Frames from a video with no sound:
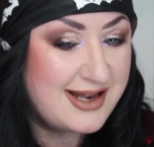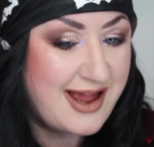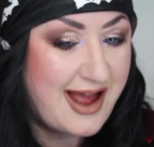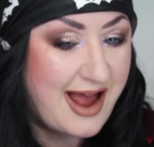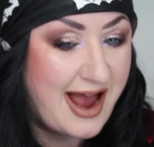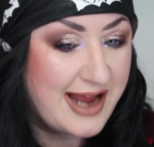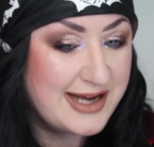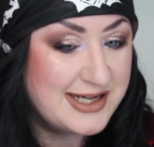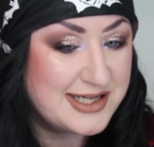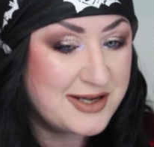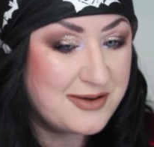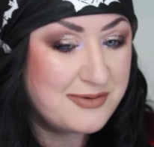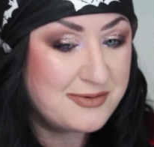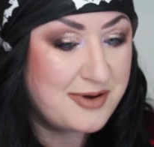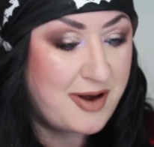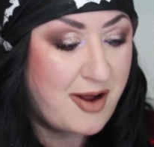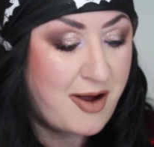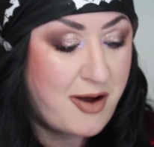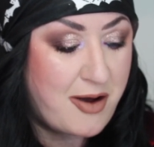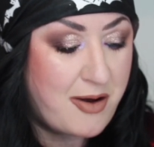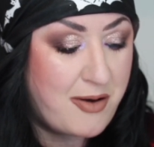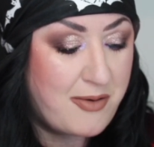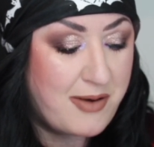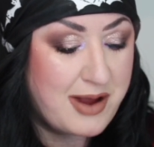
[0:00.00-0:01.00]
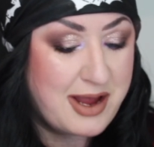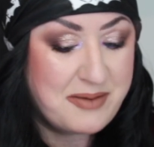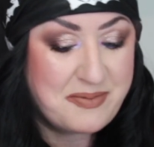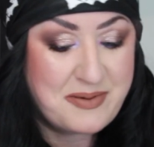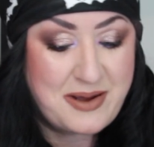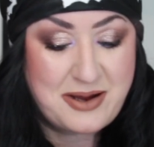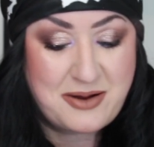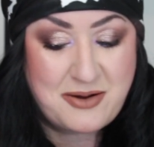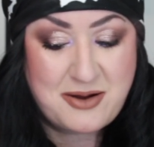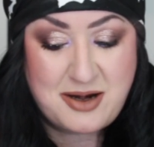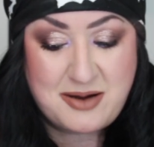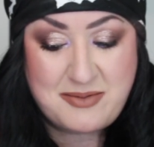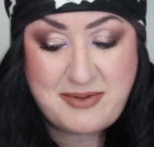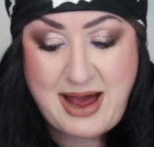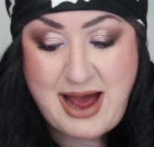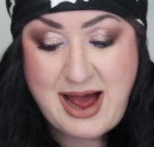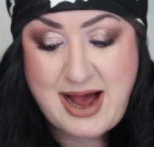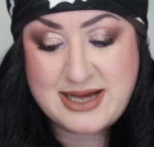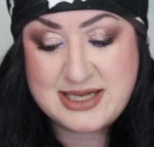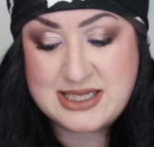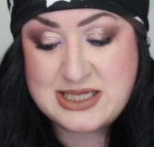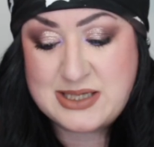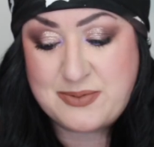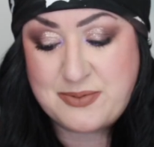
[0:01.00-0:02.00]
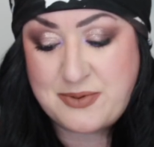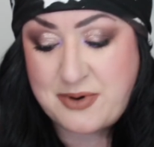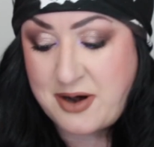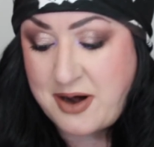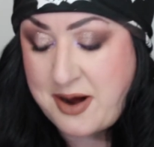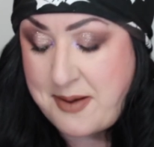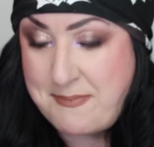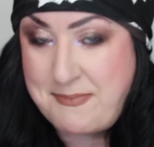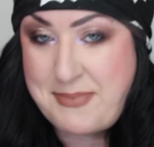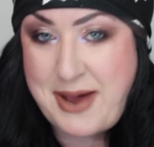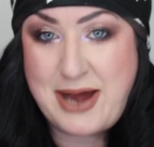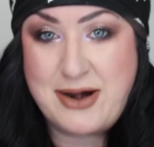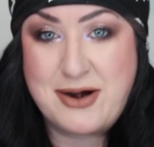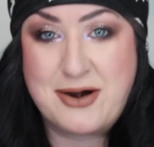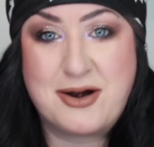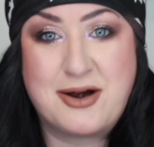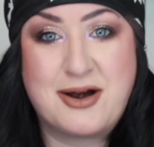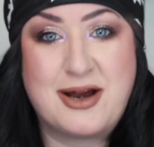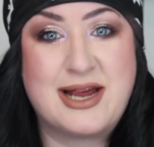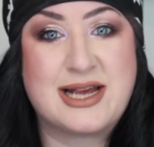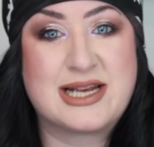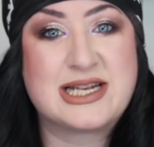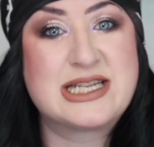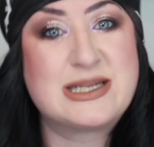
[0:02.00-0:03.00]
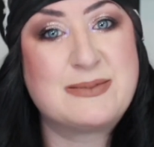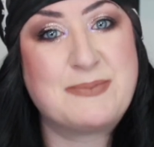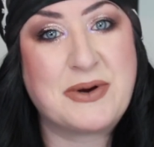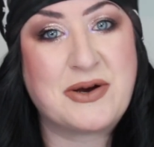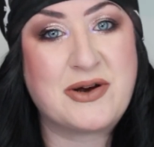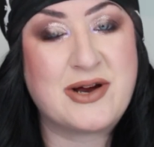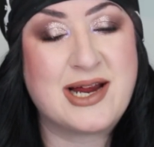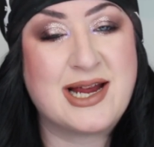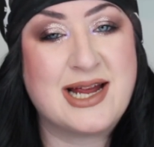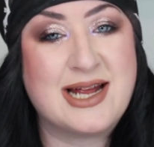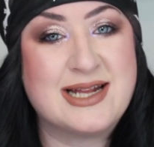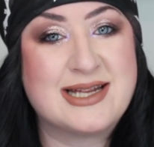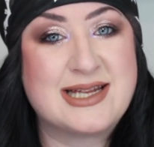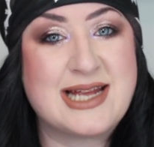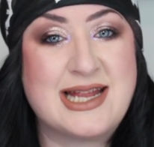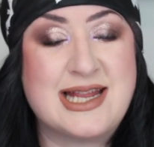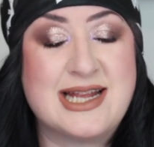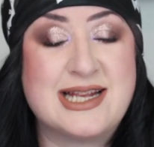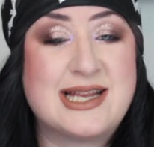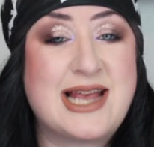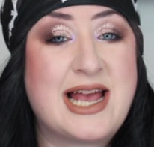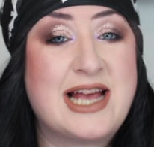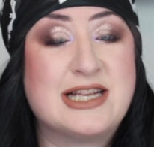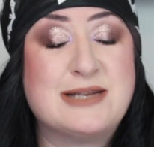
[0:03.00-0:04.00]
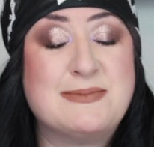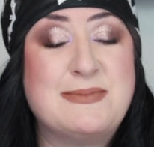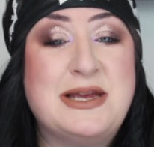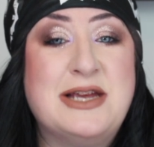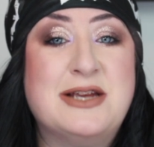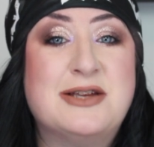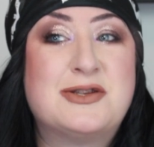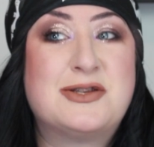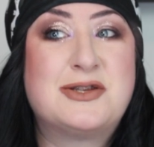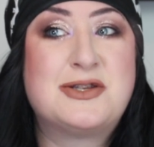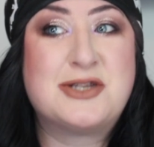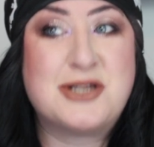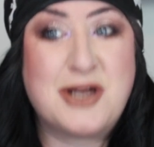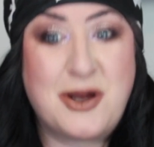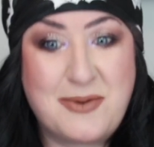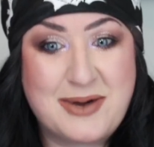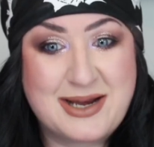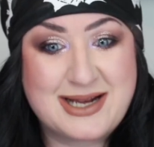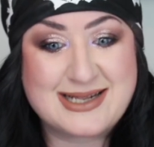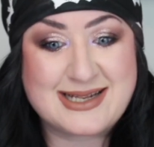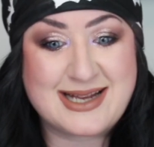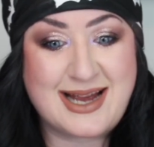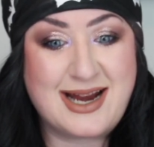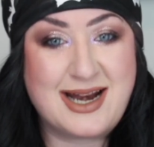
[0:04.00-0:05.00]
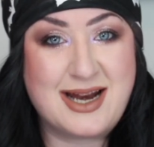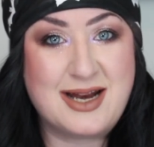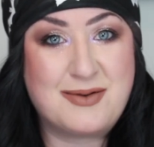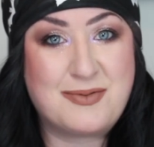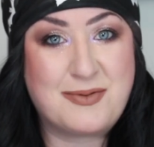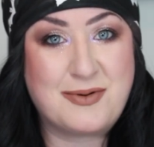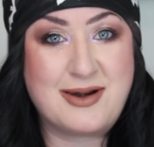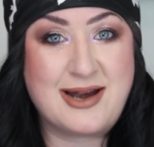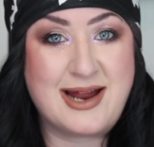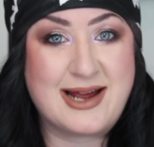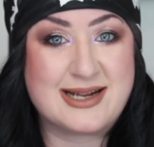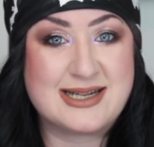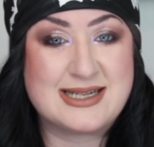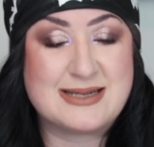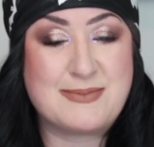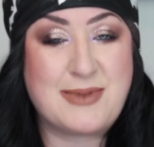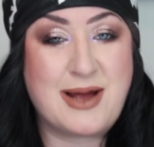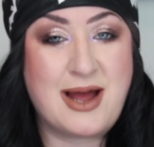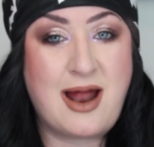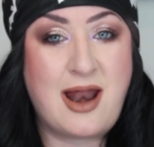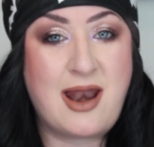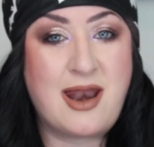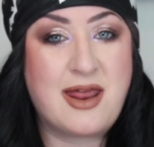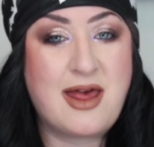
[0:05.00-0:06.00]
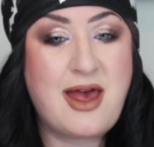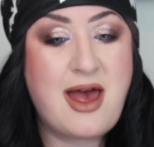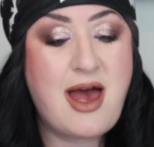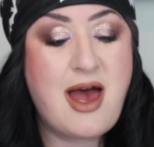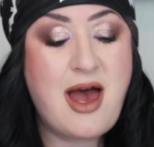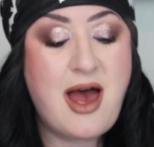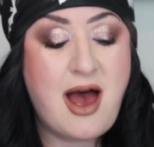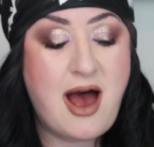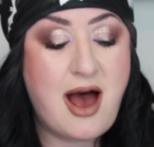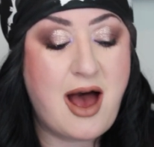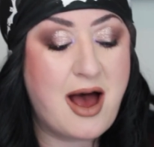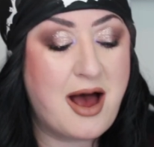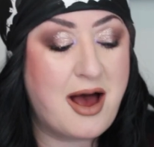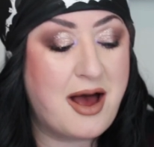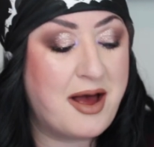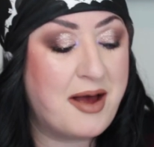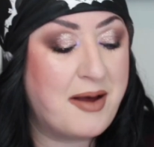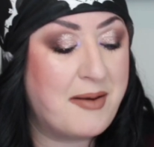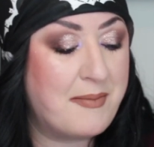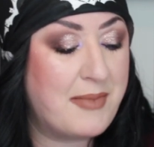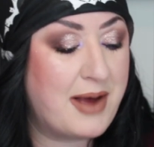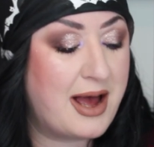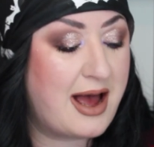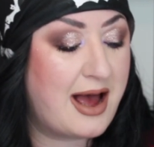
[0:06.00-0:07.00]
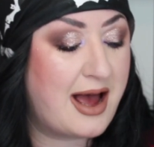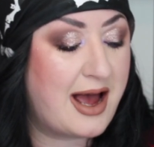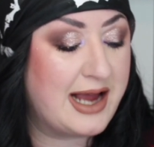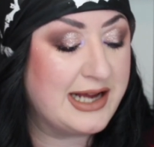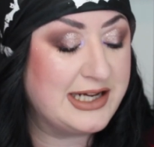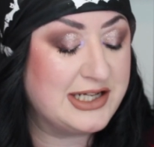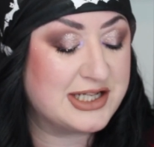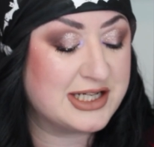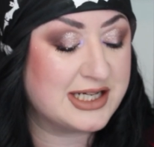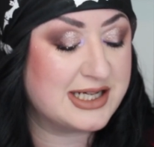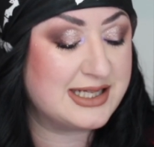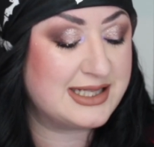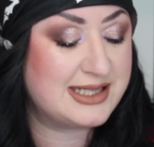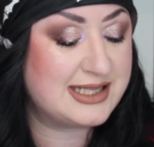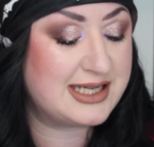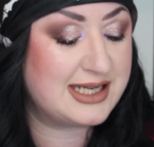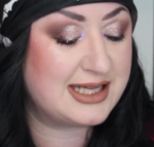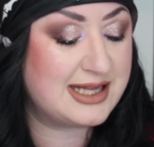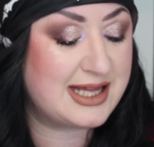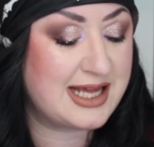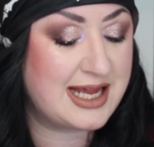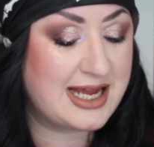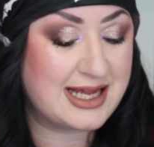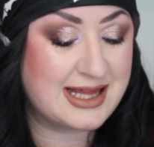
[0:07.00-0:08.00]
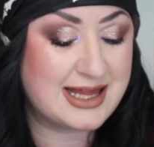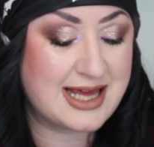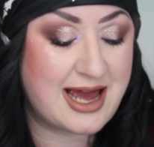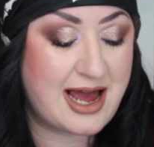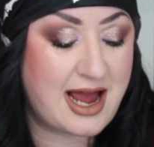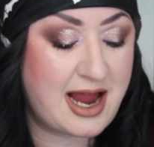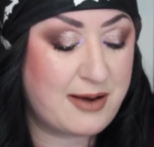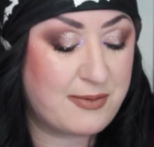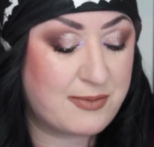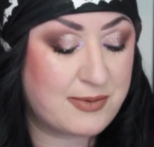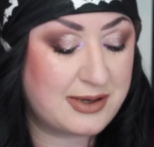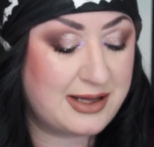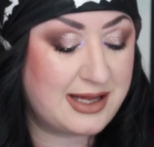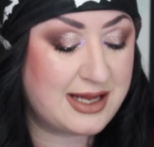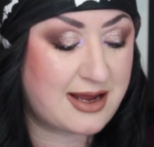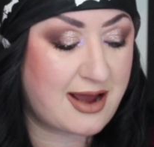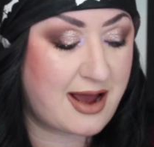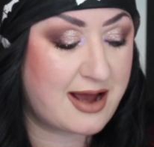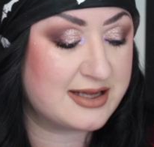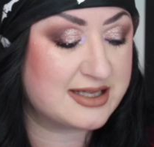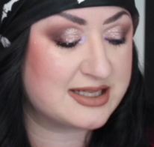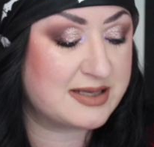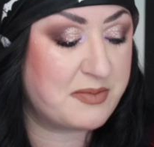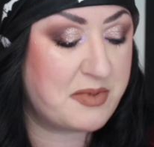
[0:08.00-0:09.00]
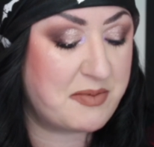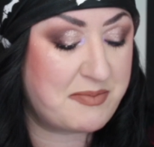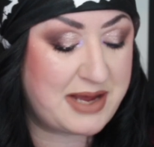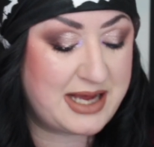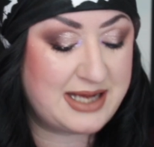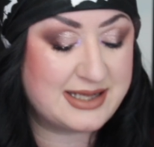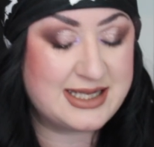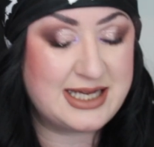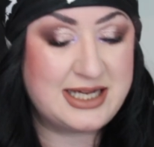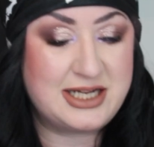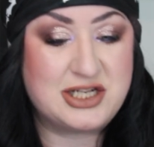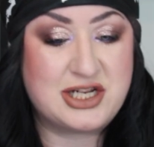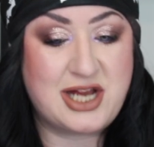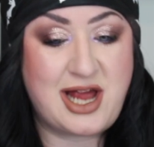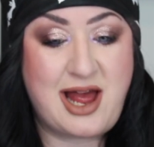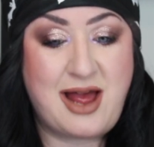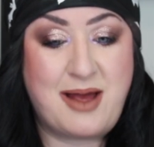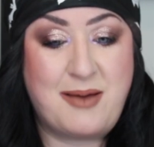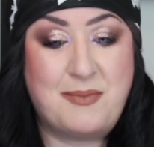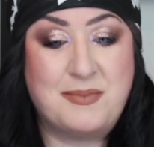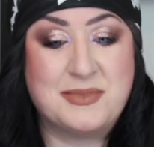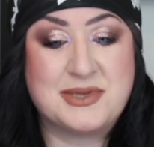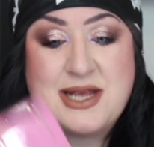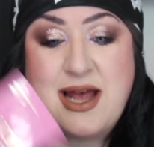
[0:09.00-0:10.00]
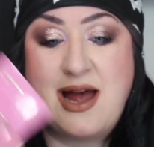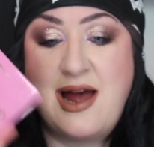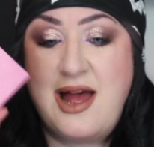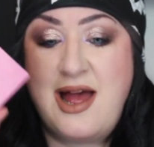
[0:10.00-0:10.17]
I don't know if I could have asked for a better experience, and this has me so excited for next month. I just think that I really got some amazing gems.